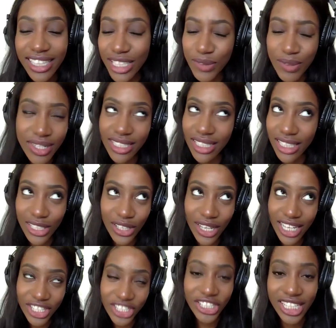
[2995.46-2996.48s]
this one's a little
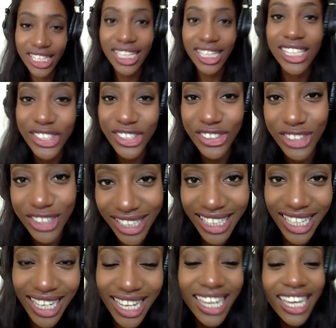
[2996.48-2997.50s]
edgy. Let's just
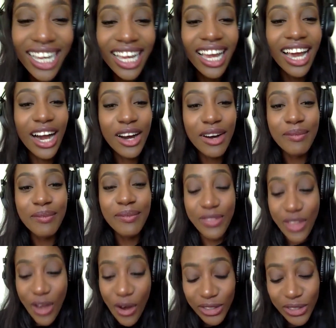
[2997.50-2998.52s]
delete it. Um,
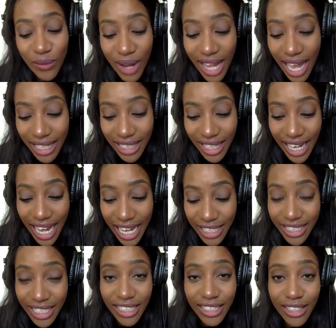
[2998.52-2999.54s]
no, so I had like, I
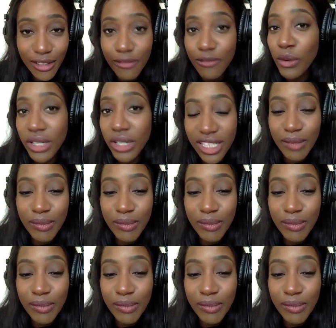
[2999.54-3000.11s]
had technically 14